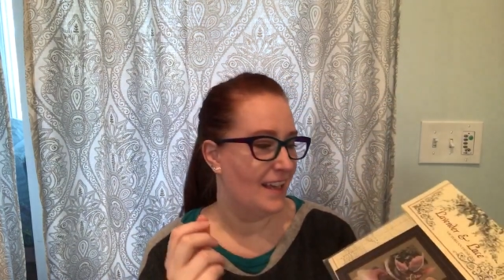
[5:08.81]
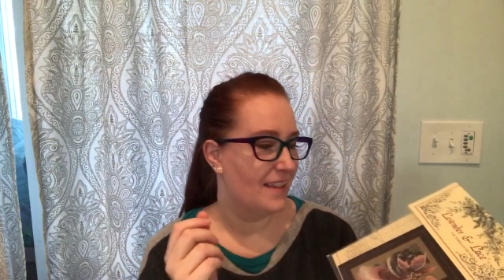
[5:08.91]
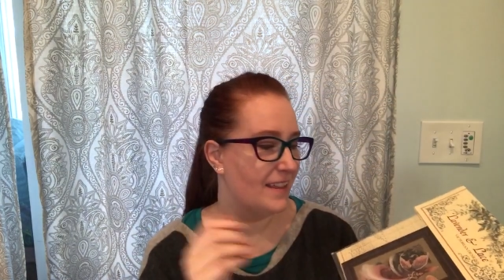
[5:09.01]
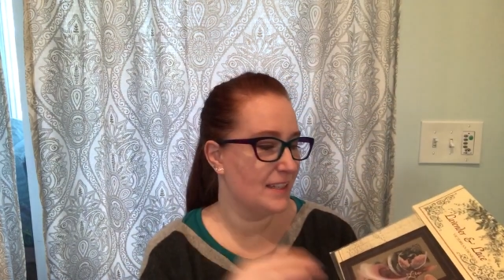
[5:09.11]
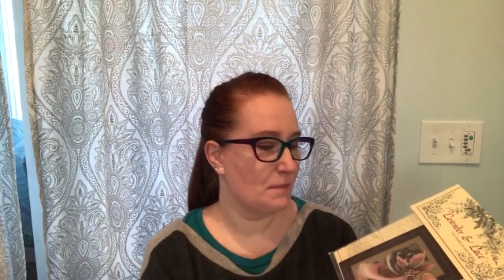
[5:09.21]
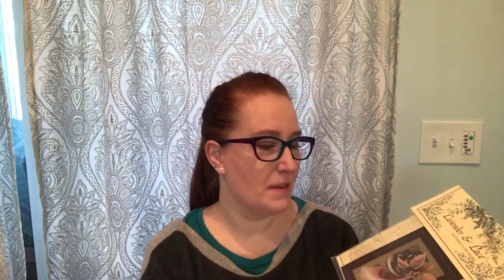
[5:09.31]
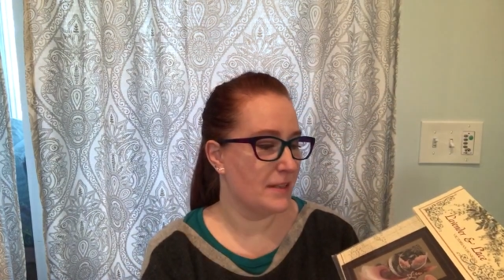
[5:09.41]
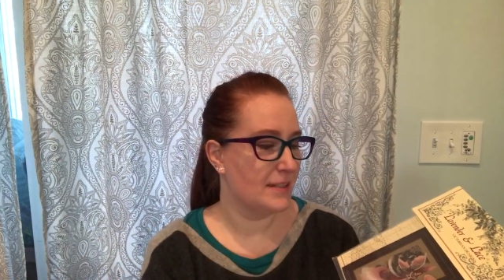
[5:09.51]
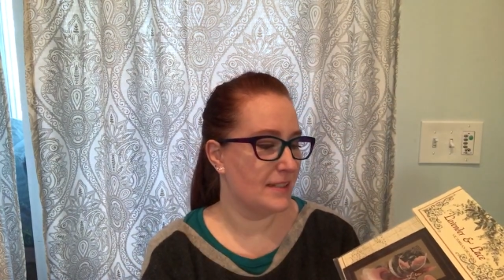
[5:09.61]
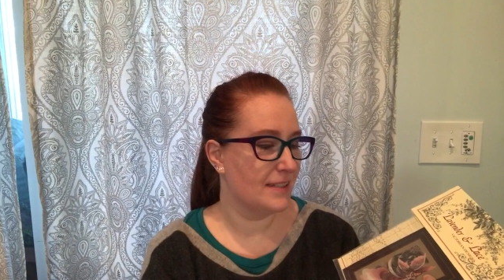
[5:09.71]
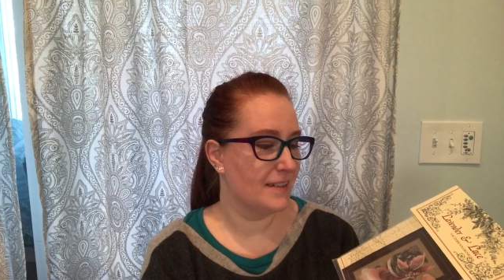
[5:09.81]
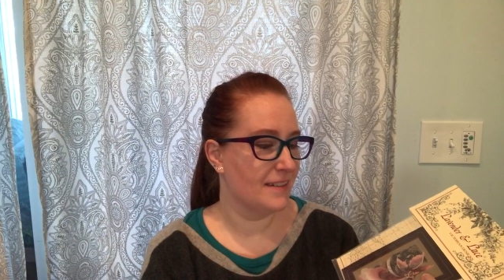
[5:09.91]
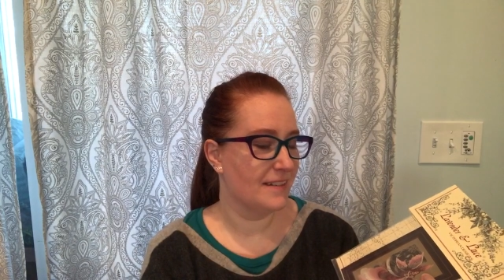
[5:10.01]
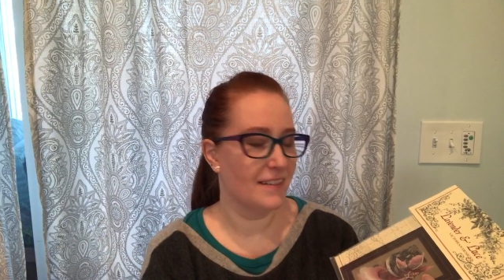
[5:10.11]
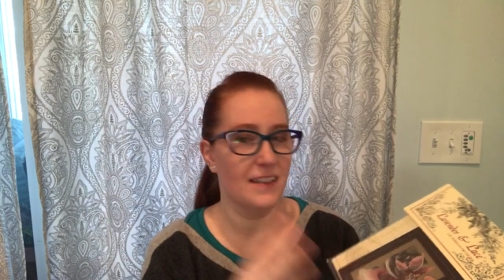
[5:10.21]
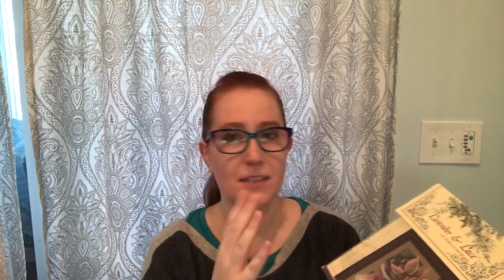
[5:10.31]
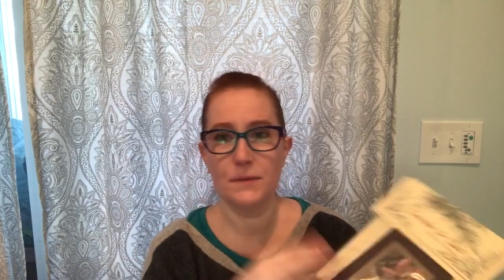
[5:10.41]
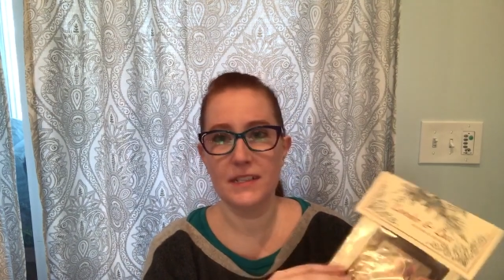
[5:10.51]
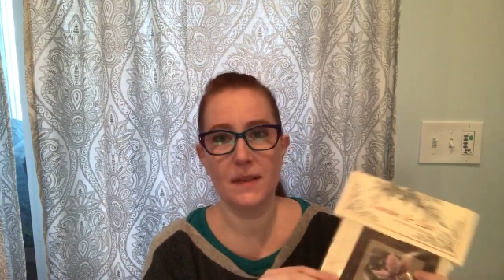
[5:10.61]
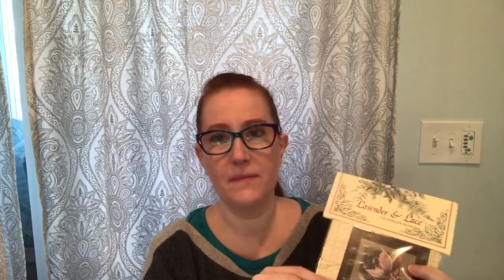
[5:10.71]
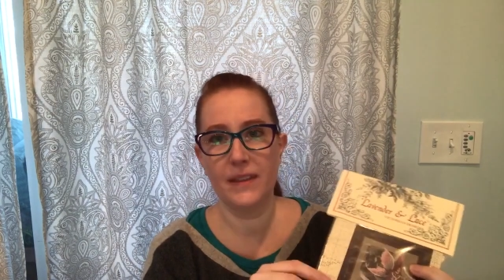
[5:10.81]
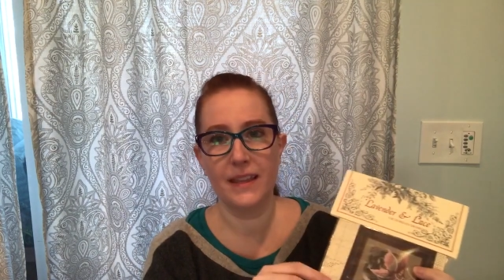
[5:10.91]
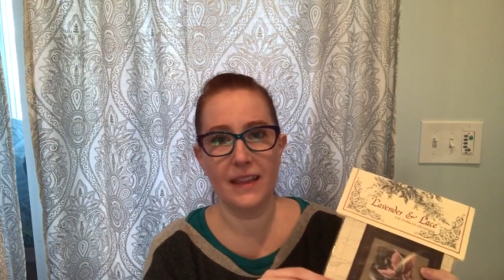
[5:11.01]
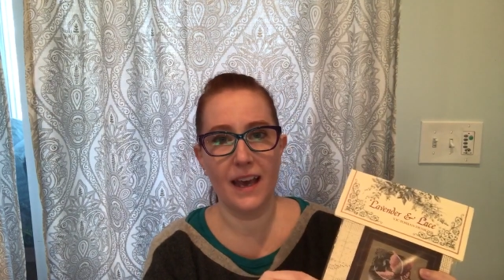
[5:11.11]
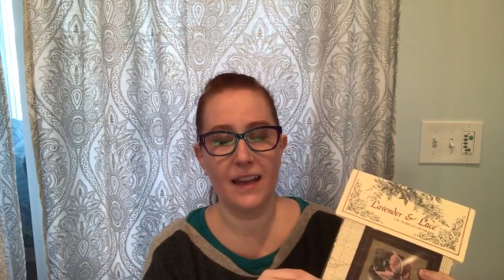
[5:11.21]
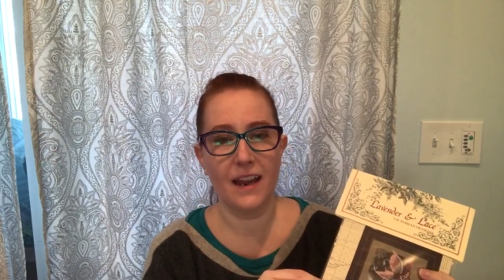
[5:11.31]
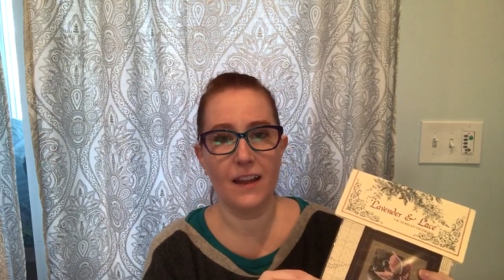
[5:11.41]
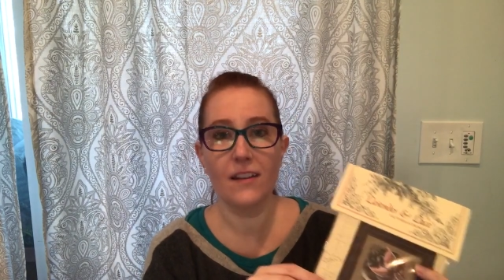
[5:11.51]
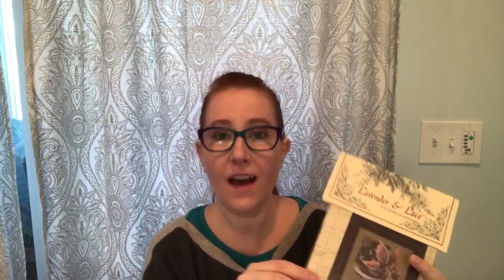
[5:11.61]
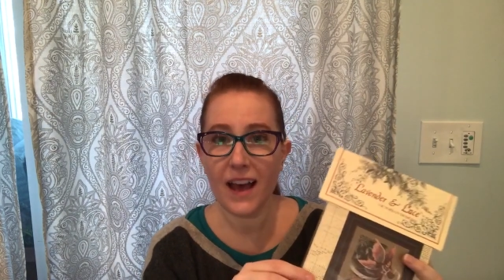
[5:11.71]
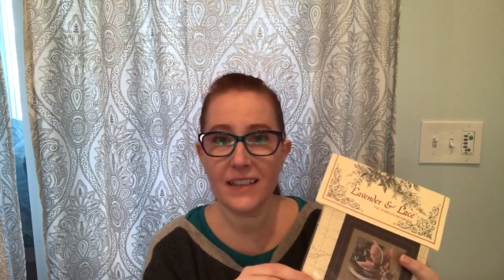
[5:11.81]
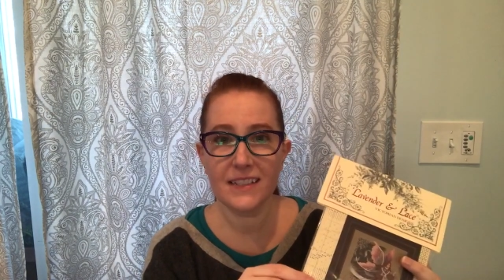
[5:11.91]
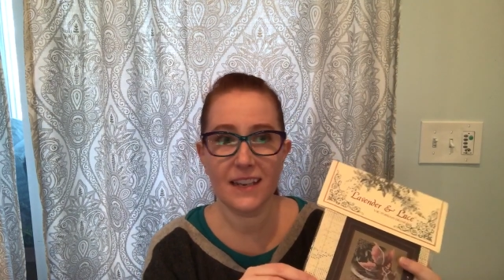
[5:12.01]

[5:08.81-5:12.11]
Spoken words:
this was something that I lost,